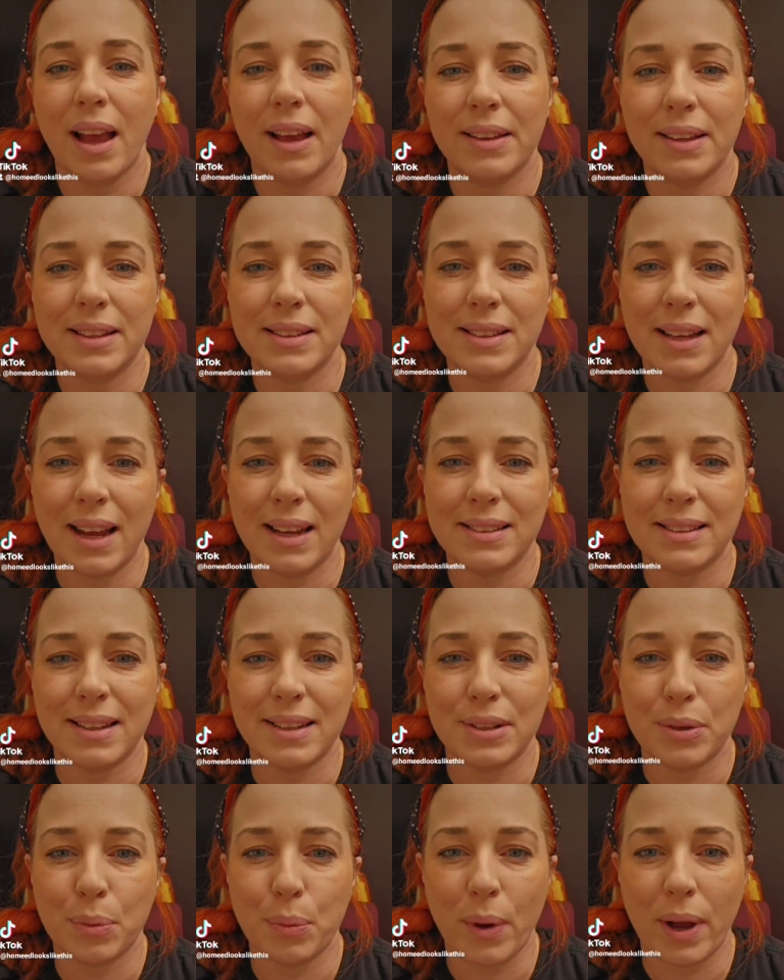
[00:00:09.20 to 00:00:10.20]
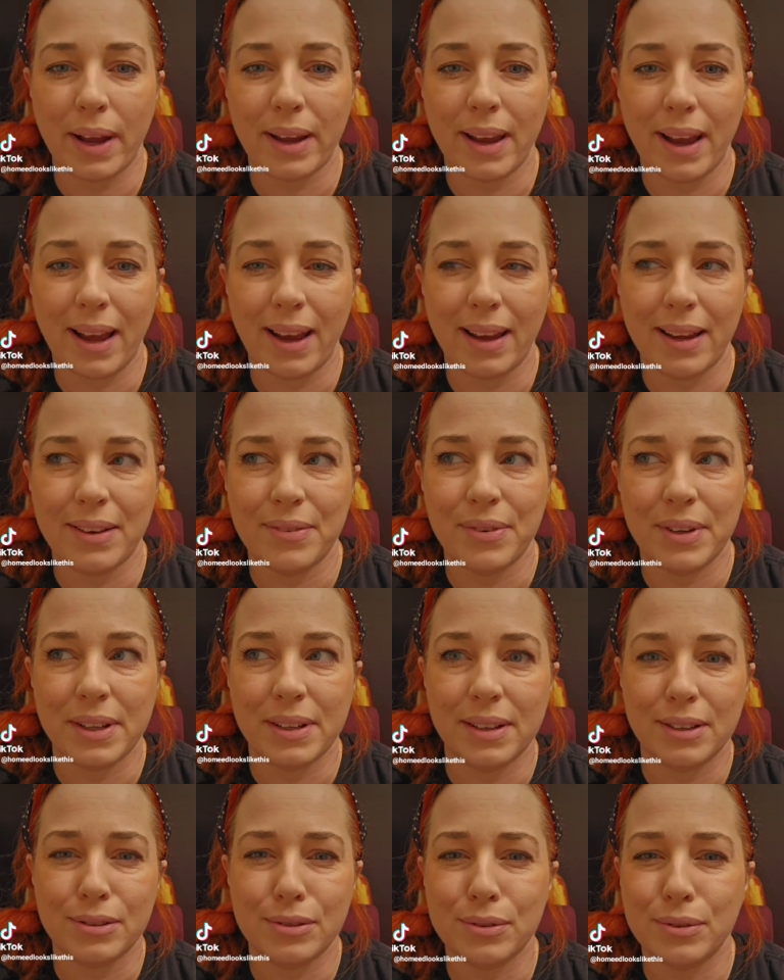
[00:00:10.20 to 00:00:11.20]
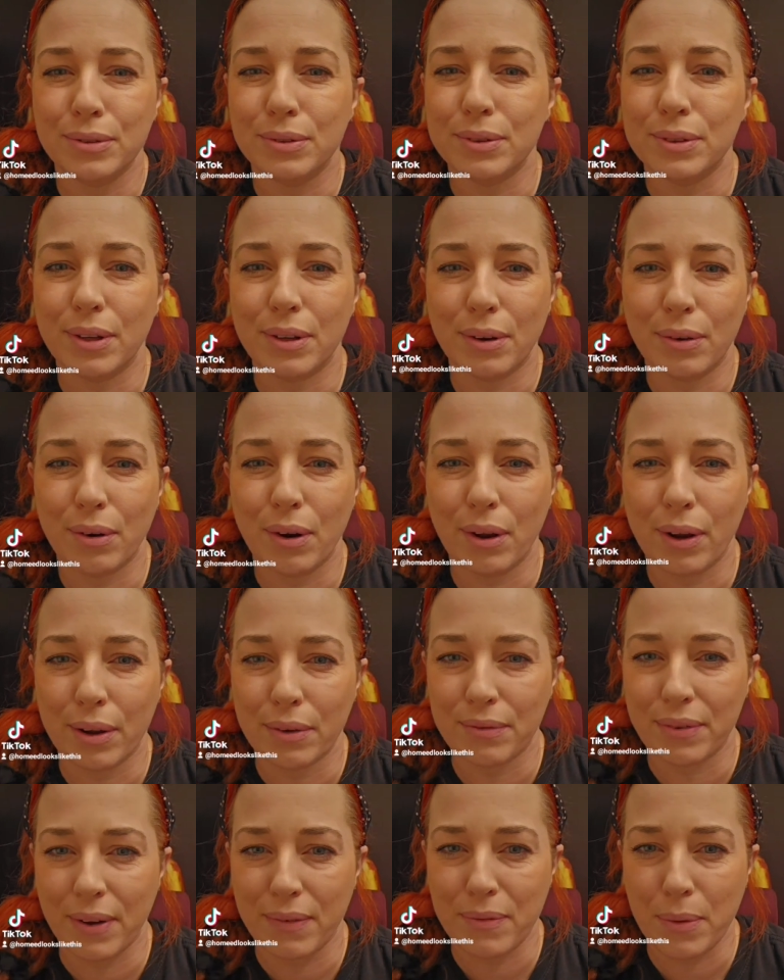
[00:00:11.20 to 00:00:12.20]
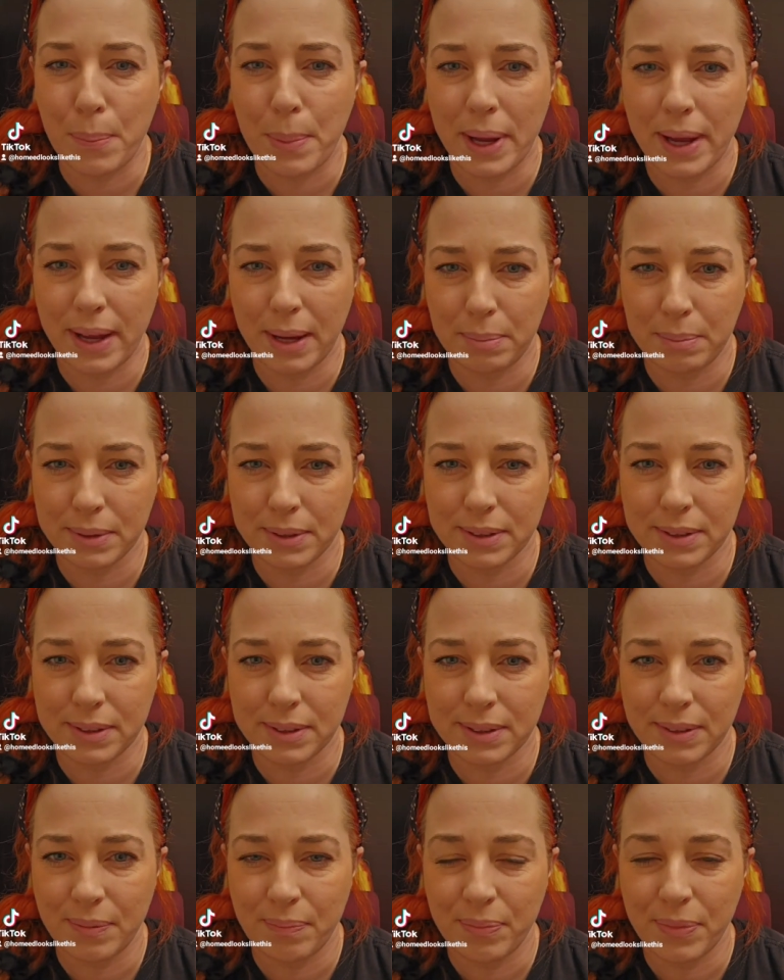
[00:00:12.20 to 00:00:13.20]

and this ties into why I feel the schools are no longer fit for purpose.